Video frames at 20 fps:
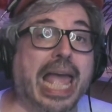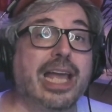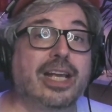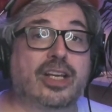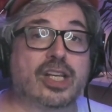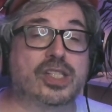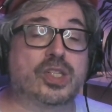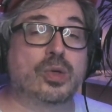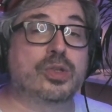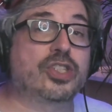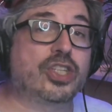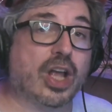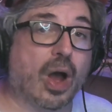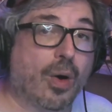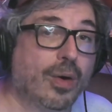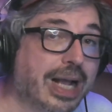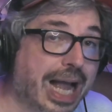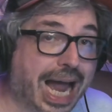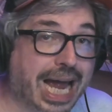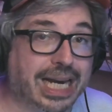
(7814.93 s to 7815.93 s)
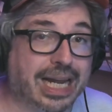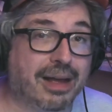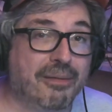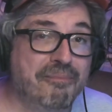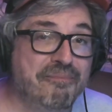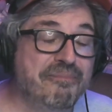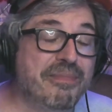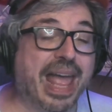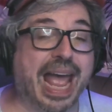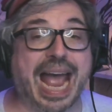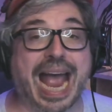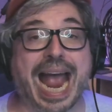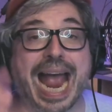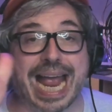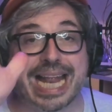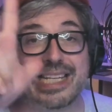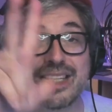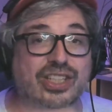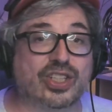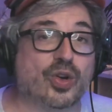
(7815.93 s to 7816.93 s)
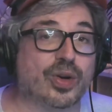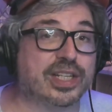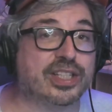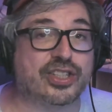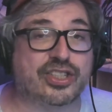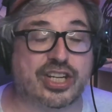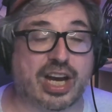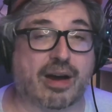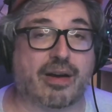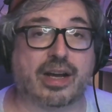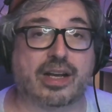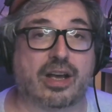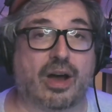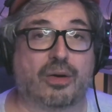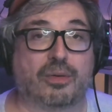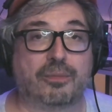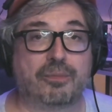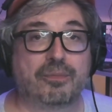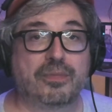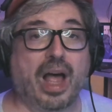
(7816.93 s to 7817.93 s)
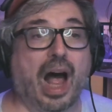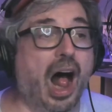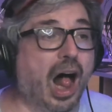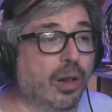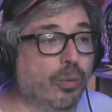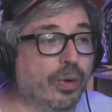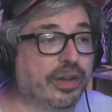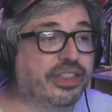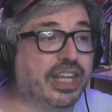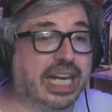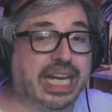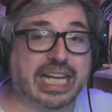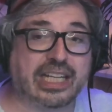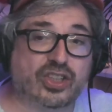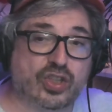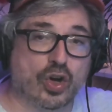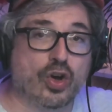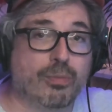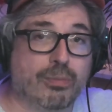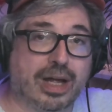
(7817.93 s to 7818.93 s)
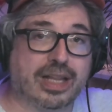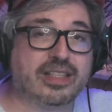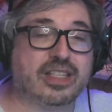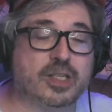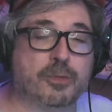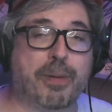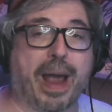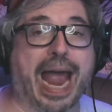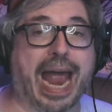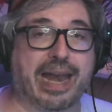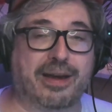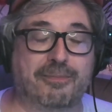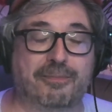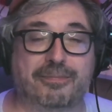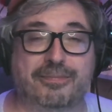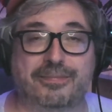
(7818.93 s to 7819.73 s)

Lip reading: Kazuchika Okada, and Chris Jericho, all within a two-month span.